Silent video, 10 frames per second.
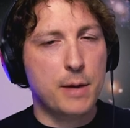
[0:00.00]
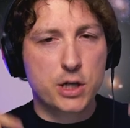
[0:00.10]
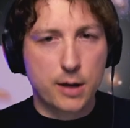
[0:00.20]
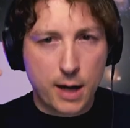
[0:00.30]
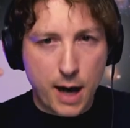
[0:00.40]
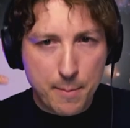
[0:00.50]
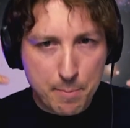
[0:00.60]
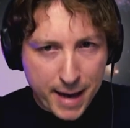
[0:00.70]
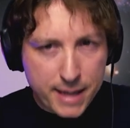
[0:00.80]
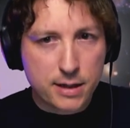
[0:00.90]
much I
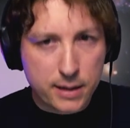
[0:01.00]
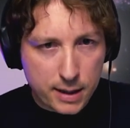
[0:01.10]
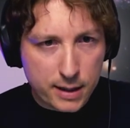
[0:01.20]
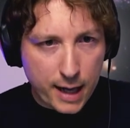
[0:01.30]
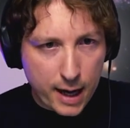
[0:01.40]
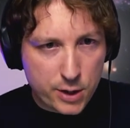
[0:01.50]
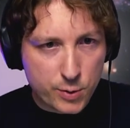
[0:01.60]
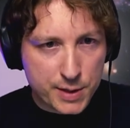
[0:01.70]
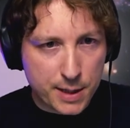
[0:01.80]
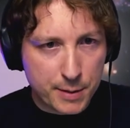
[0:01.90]
mentally engage
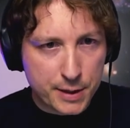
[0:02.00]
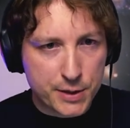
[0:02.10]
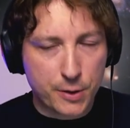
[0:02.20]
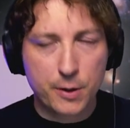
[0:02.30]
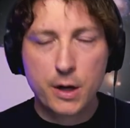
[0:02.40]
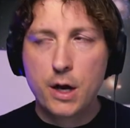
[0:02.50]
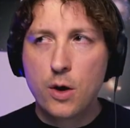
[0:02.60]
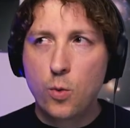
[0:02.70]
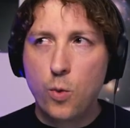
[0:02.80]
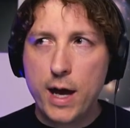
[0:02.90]
with something. So
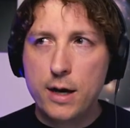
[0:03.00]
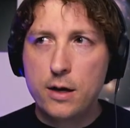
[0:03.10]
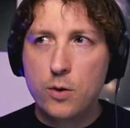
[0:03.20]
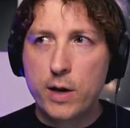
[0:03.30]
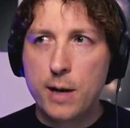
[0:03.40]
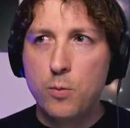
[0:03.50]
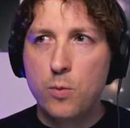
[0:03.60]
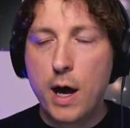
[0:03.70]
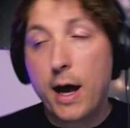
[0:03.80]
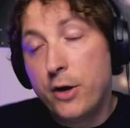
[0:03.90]
when
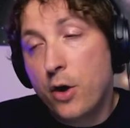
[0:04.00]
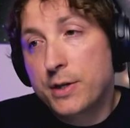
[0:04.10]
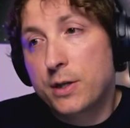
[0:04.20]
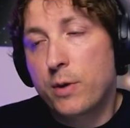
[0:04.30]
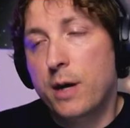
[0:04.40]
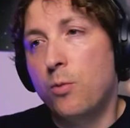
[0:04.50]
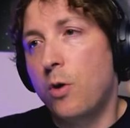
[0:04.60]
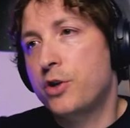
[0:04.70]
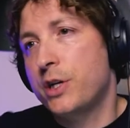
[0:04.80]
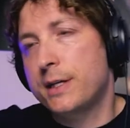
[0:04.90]
I notice that when I'm
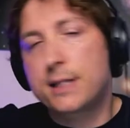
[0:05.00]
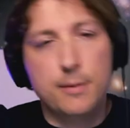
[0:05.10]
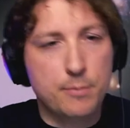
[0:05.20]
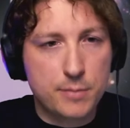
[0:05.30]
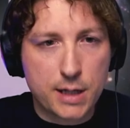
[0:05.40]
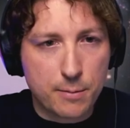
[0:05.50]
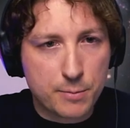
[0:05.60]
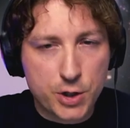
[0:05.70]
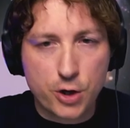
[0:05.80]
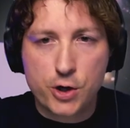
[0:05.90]
watching some dumb
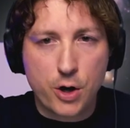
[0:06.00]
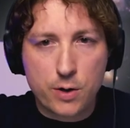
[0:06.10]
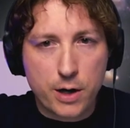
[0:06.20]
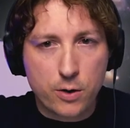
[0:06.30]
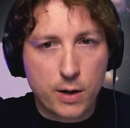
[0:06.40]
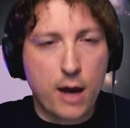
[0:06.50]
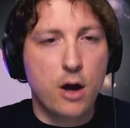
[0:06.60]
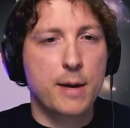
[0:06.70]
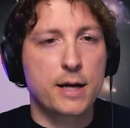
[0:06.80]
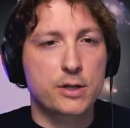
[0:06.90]
show that I don't care
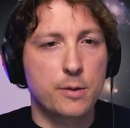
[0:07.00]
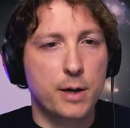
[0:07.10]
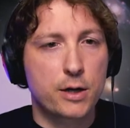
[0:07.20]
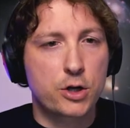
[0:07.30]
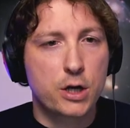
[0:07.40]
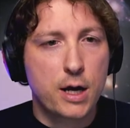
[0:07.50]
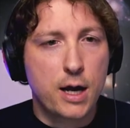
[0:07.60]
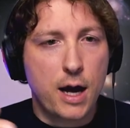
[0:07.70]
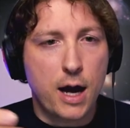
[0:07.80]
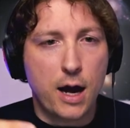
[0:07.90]
about so much,
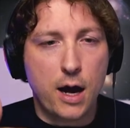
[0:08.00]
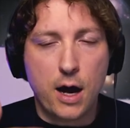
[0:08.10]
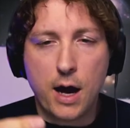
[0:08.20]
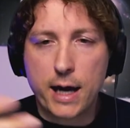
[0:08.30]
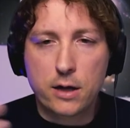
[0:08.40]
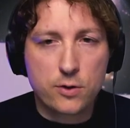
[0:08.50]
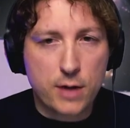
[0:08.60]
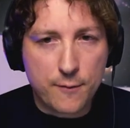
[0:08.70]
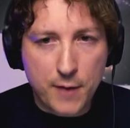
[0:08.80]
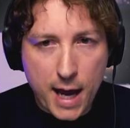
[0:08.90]
I can do
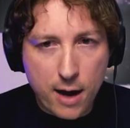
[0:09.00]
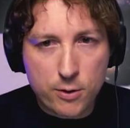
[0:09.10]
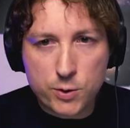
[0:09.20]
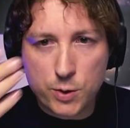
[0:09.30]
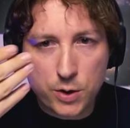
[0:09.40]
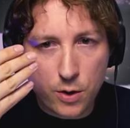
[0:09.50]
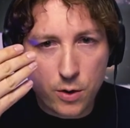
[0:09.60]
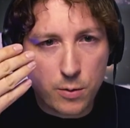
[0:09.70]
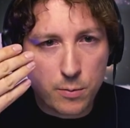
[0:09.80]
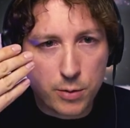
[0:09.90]
that for hours with
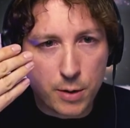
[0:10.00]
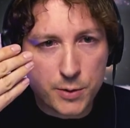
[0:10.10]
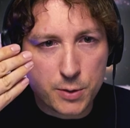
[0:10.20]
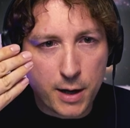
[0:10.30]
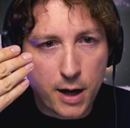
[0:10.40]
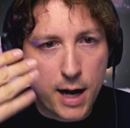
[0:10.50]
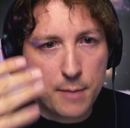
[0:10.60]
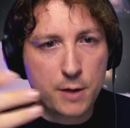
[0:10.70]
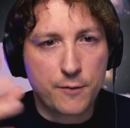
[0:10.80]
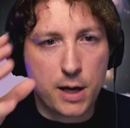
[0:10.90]
no problem to my eye.
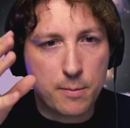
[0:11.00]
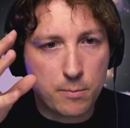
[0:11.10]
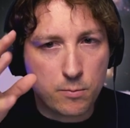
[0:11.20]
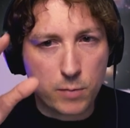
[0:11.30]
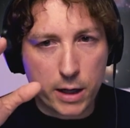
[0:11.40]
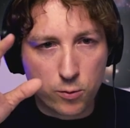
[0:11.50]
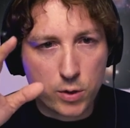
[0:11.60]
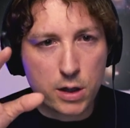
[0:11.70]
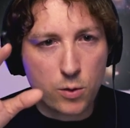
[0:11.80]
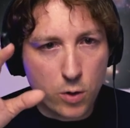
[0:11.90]
But if I'm like
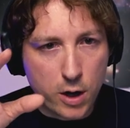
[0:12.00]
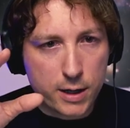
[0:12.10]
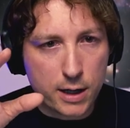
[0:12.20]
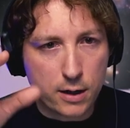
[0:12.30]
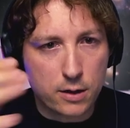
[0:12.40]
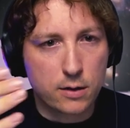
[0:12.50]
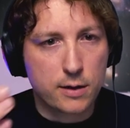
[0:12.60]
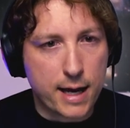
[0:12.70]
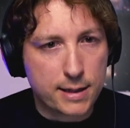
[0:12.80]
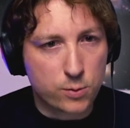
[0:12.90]
really working,
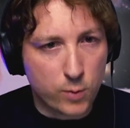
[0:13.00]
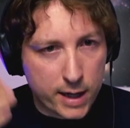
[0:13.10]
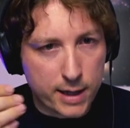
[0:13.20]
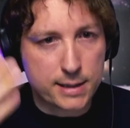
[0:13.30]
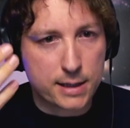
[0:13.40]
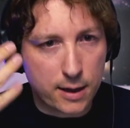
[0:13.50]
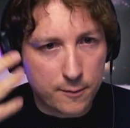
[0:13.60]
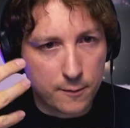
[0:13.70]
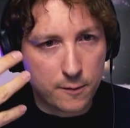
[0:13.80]
that's when I start